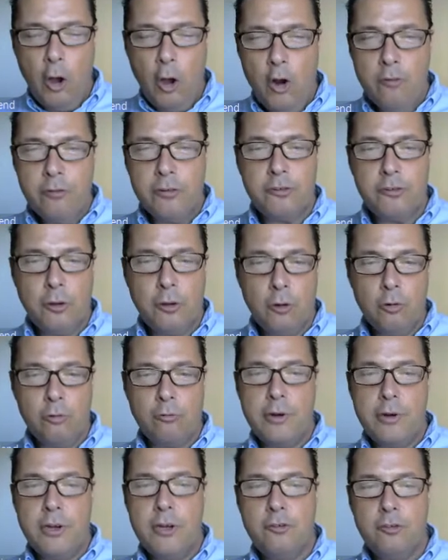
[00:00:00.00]
the
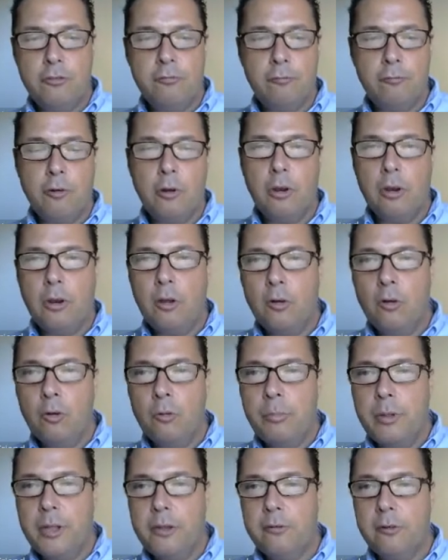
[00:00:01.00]
oversold region for a
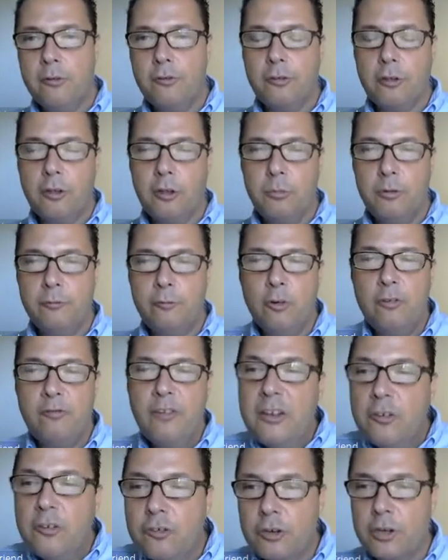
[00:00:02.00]
long period of time before
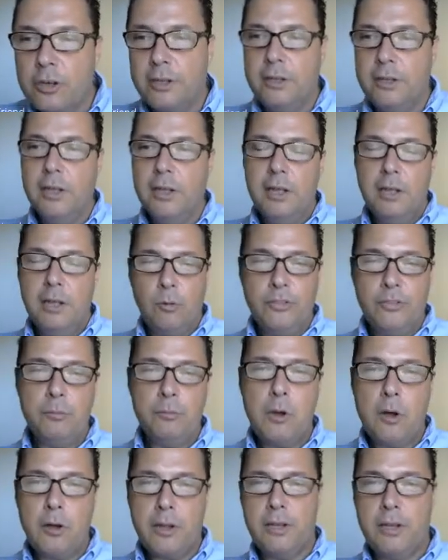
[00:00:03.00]
eventually, when the
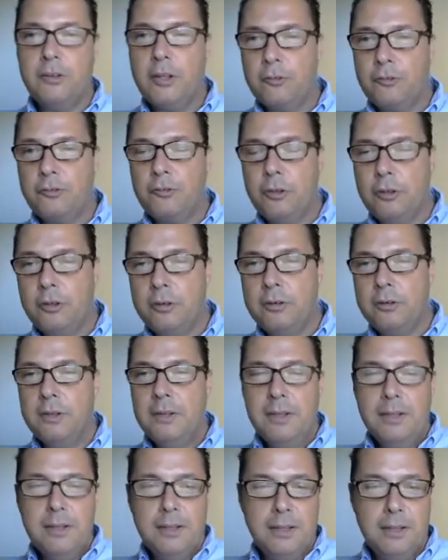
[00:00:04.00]
market does turn,
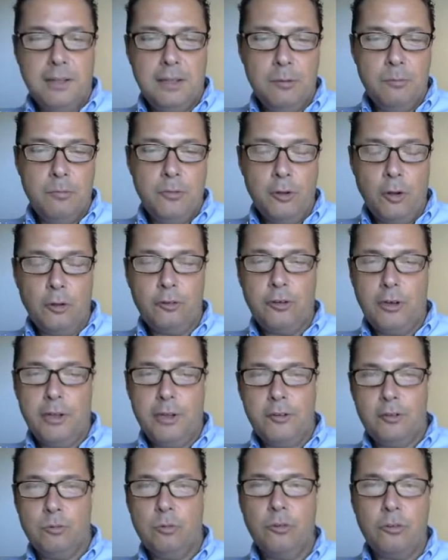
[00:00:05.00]
the
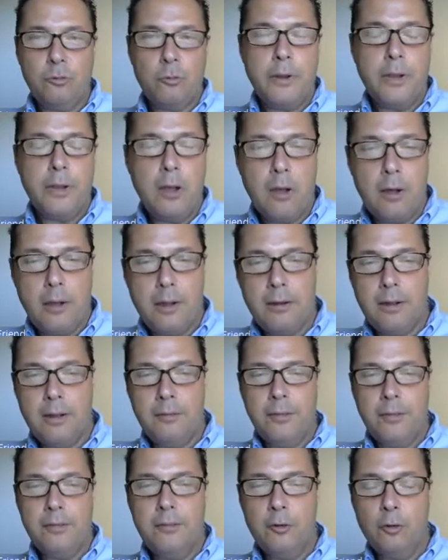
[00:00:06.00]
oscillator will swing higher
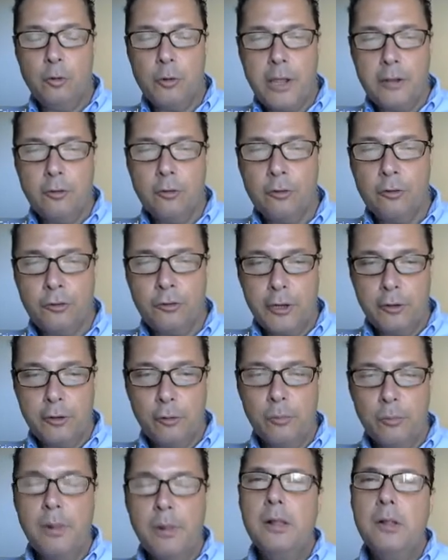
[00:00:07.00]
and then you'll get your
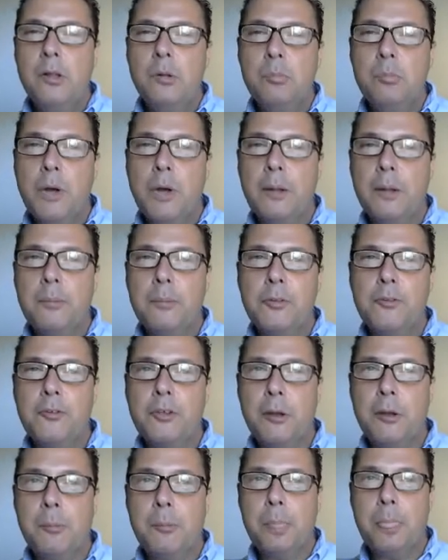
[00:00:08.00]
signal. But
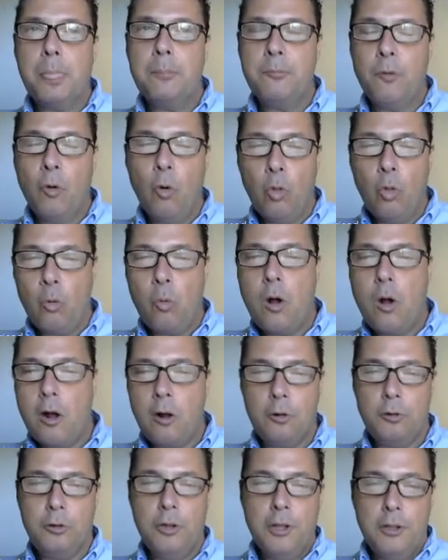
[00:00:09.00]
all the
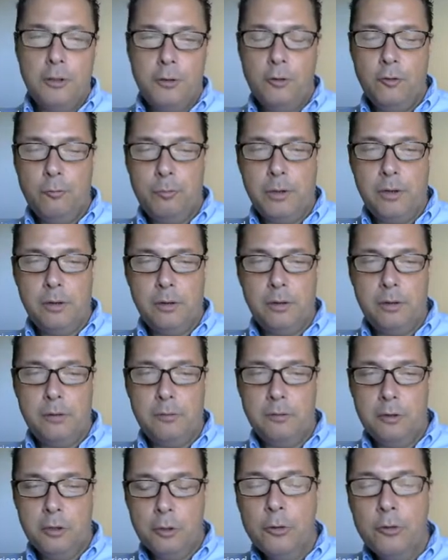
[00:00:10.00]
while, you've
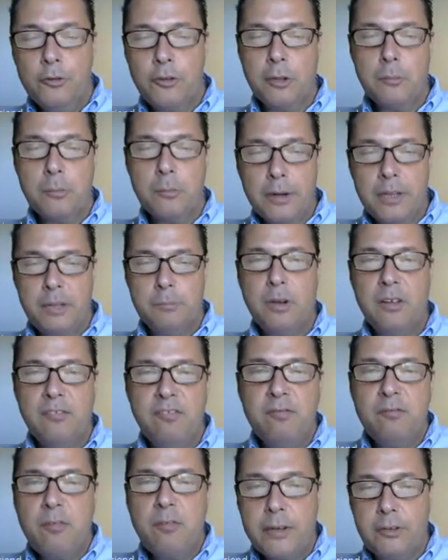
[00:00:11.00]
been losing money by
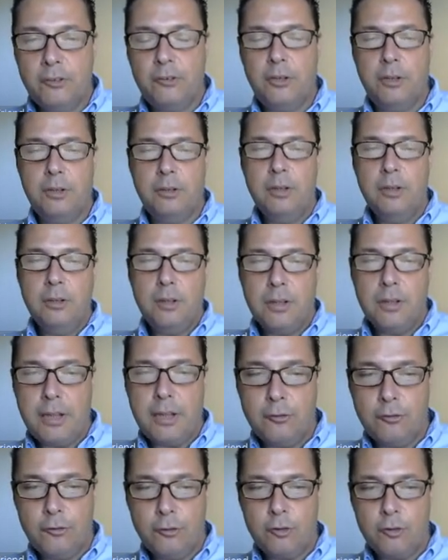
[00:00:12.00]
fighting
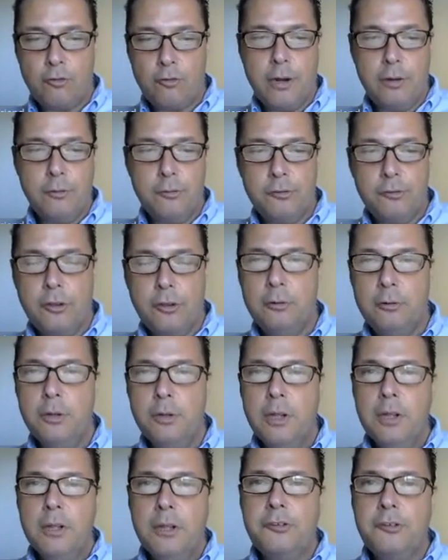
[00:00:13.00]
against the trend.
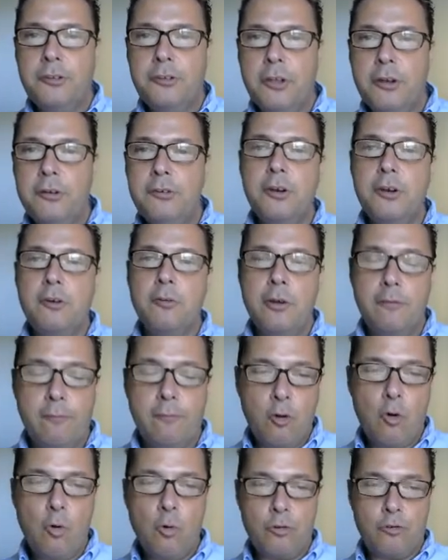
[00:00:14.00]
So a certain degree
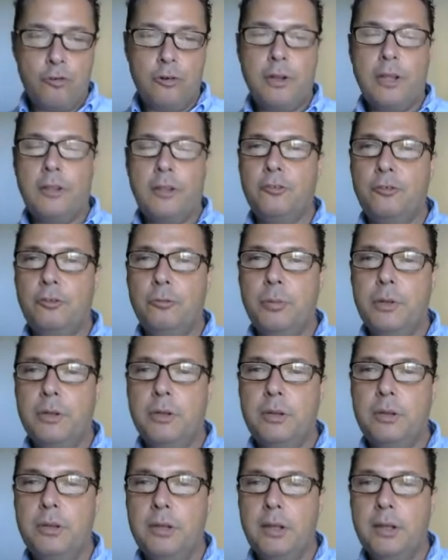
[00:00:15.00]
of caution has to
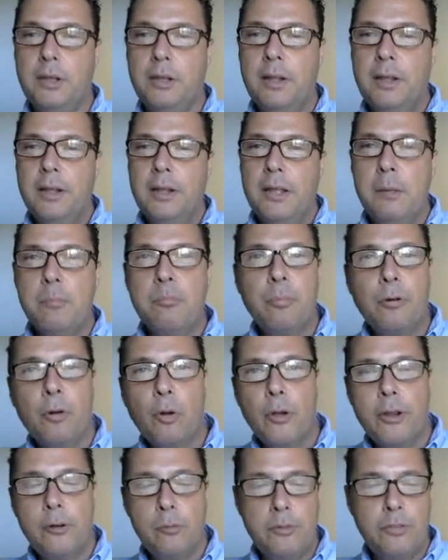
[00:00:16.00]
be
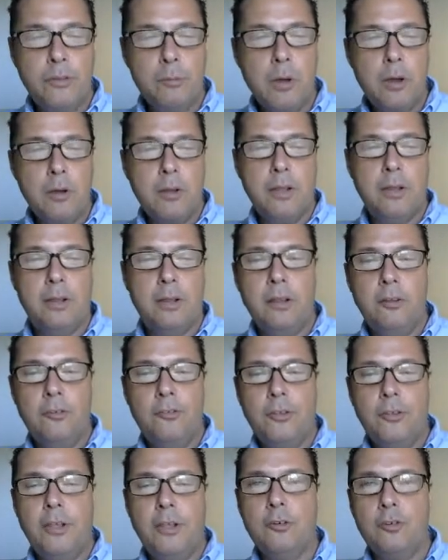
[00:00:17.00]
employed when the market
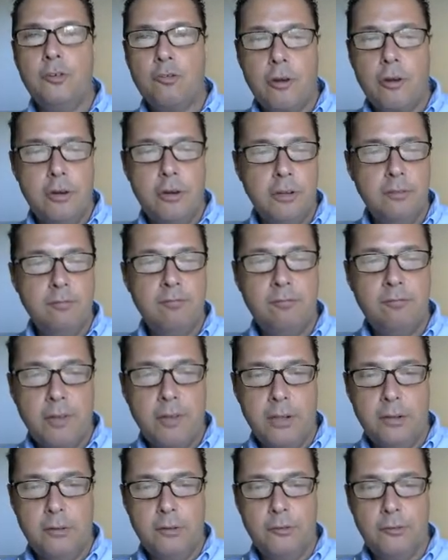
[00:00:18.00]
is in a trending
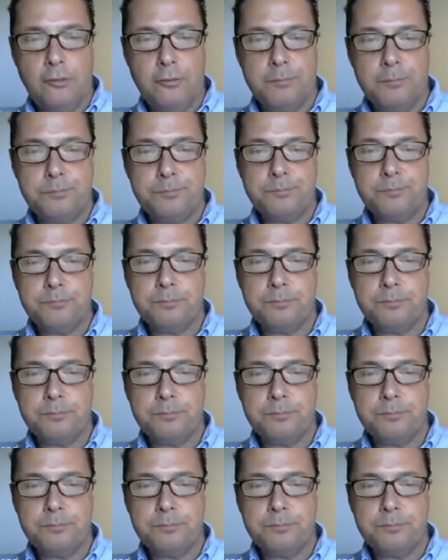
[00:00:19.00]
phase.